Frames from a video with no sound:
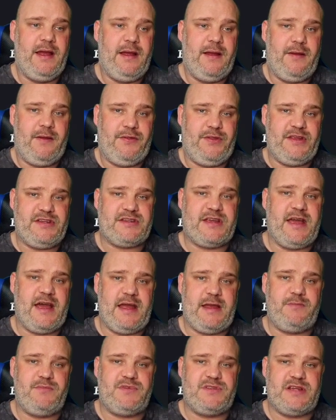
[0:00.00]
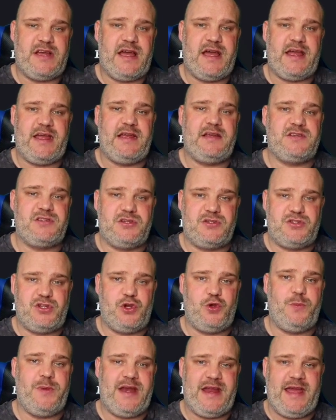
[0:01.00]
This game takes
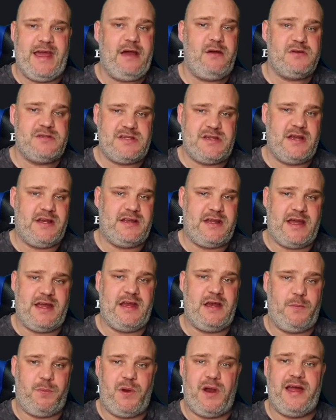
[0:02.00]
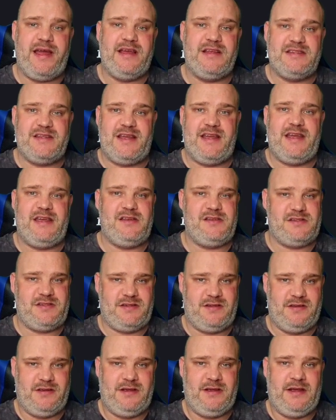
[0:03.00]
too many hours in a day to play as it is,
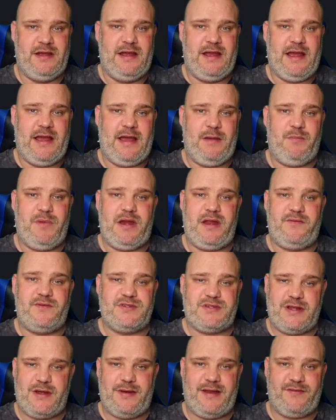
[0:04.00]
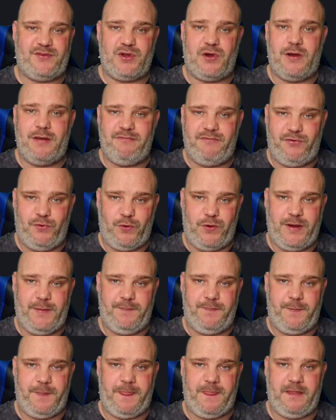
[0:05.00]
and many of us don't have time for it.
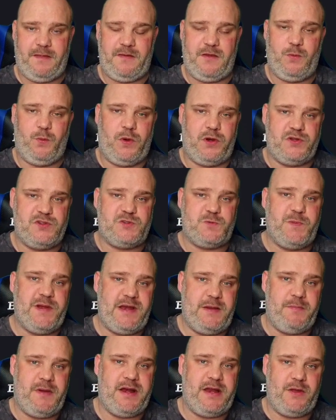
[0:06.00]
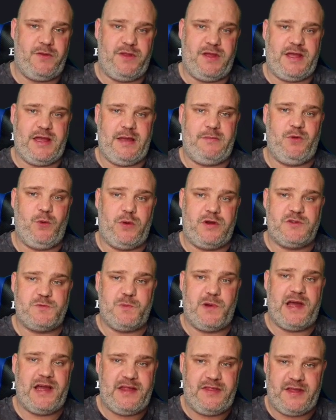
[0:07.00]
You want us spending money on the game, you want us
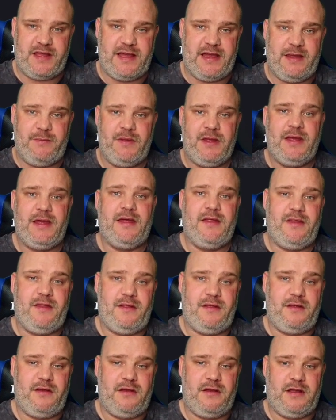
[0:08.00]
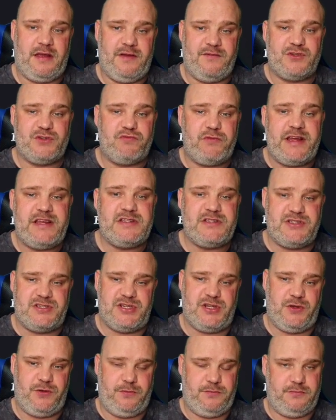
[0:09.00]
playing the game, give us a reason
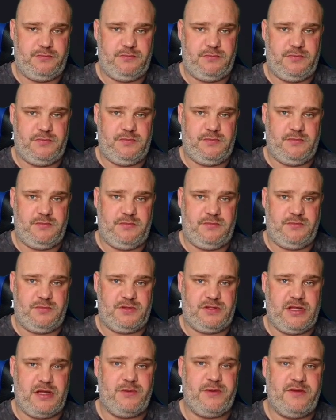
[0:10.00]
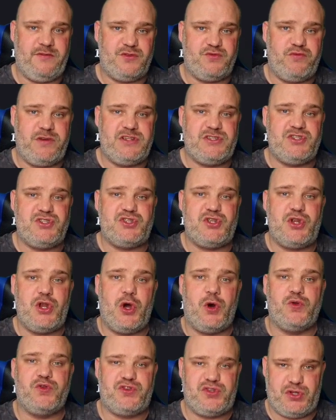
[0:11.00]
to. Don't give us reasons
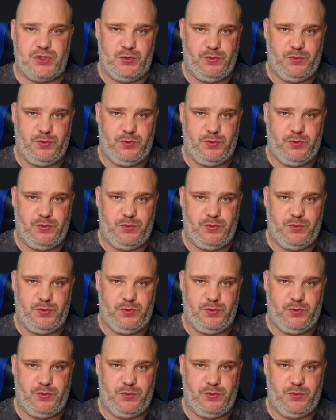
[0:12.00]
not to.